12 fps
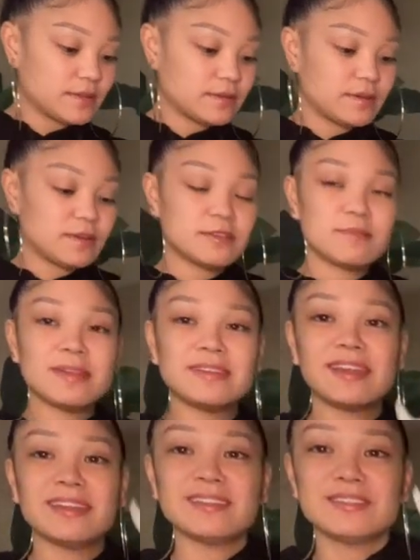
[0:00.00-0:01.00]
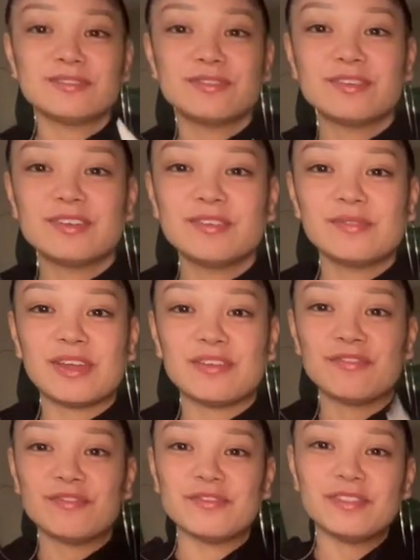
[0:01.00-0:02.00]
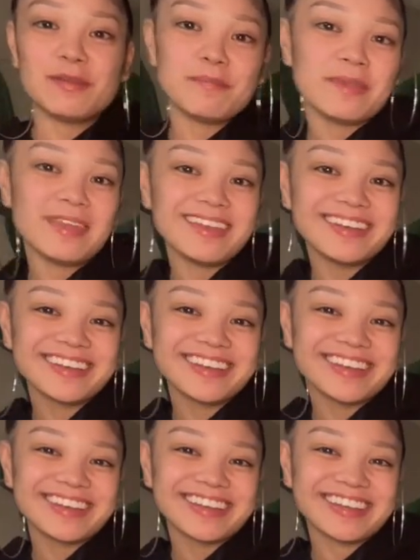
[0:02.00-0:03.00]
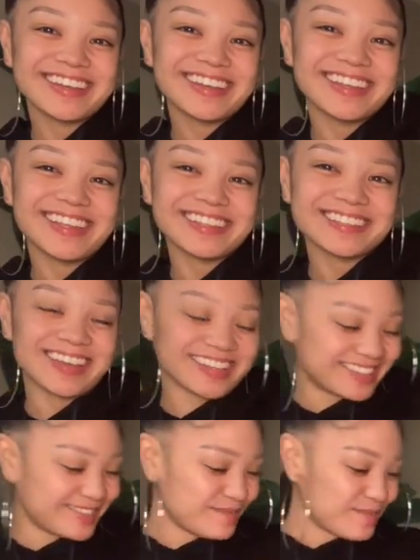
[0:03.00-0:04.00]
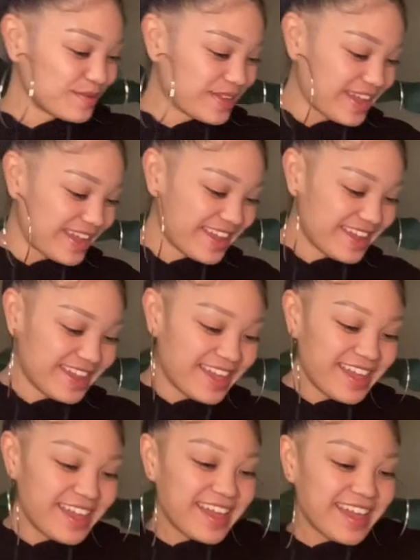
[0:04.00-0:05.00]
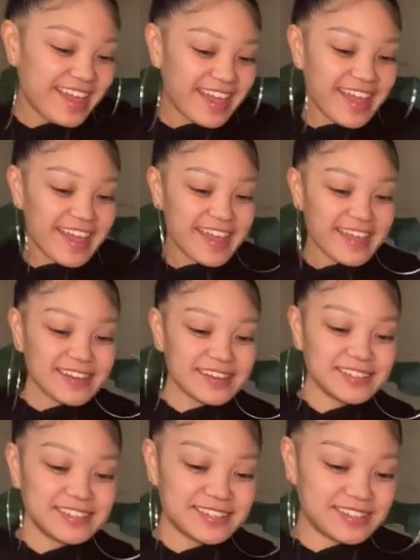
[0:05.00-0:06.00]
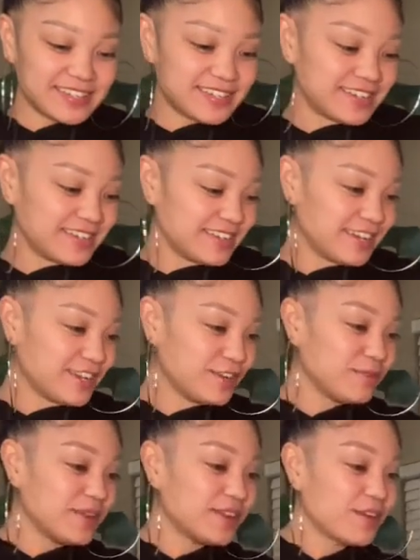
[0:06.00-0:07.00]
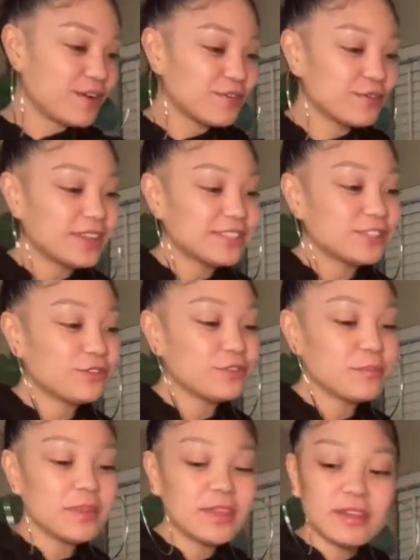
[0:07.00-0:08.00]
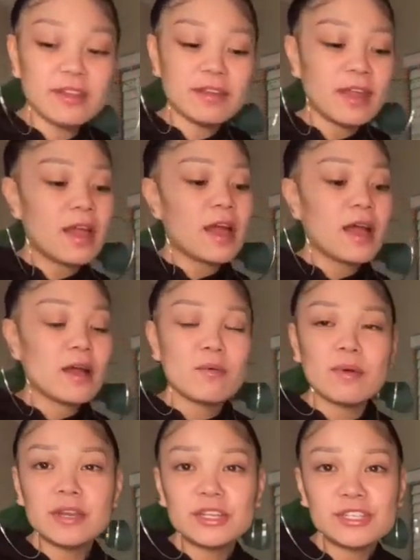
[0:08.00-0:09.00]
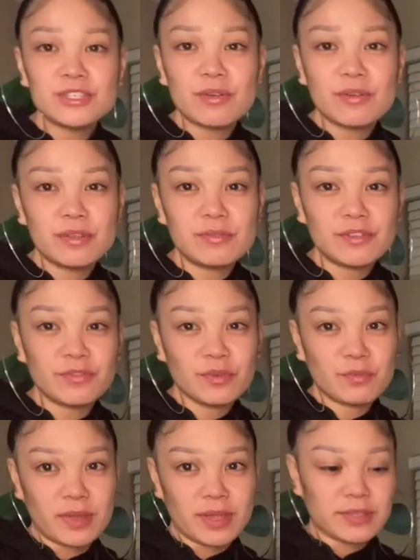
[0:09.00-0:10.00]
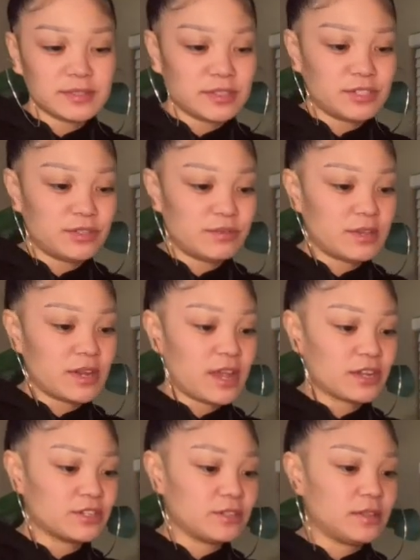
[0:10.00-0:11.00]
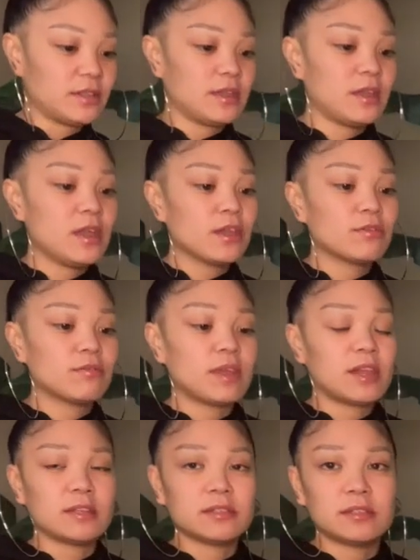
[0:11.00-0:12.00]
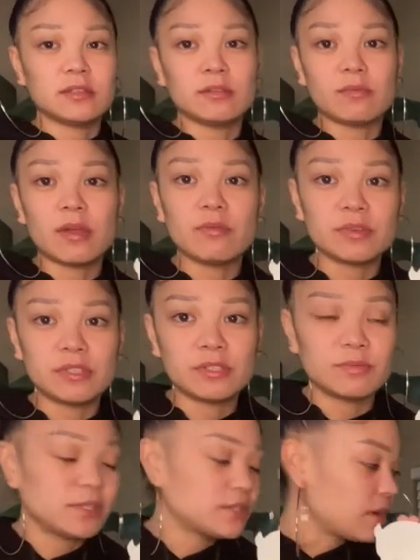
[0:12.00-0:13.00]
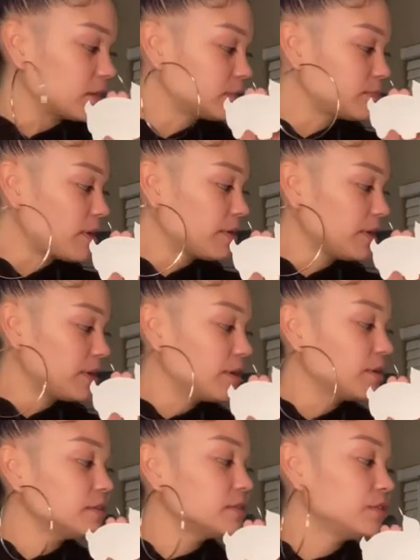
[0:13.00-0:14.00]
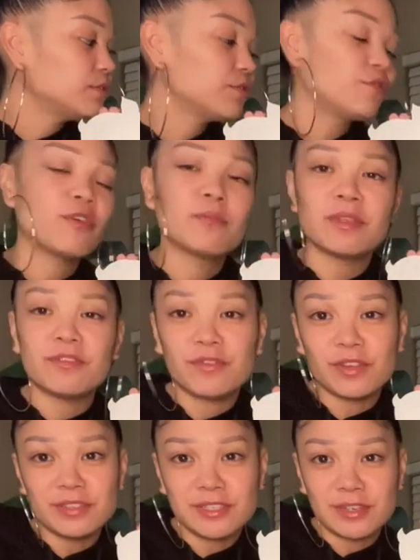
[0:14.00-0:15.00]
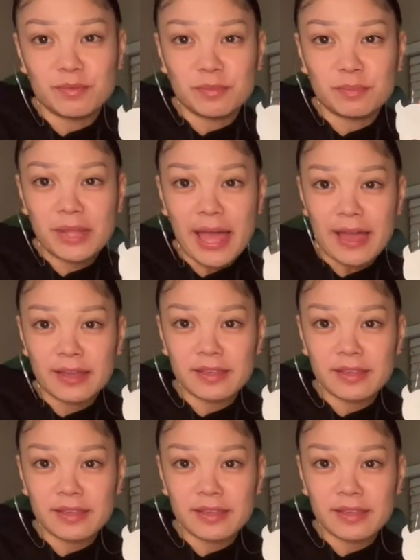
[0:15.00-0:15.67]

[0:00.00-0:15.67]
here's my dinosaur. When I flip it, it's awesome, okay? And here we go, friends. So from here, I want to show you different ways that you can actually create a silhouette, which we talked about here is uniformly filled in with black.